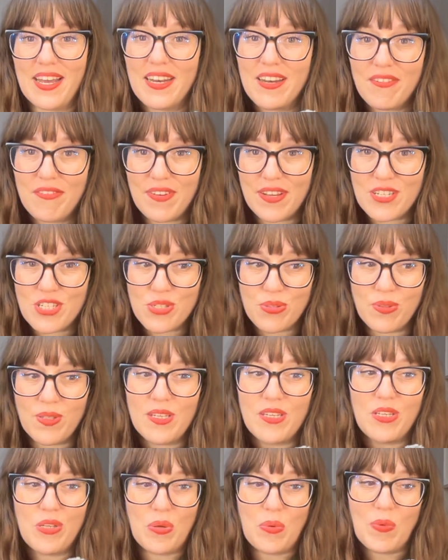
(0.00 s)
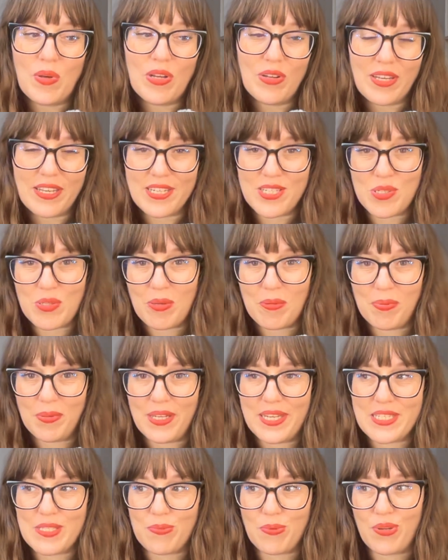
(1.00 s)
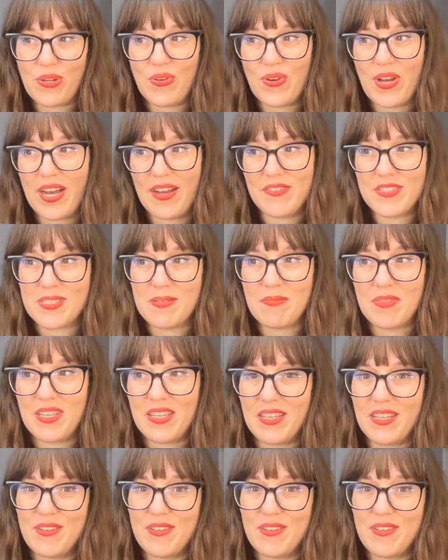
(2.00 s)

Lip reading: and eventually you will get to a place where you have something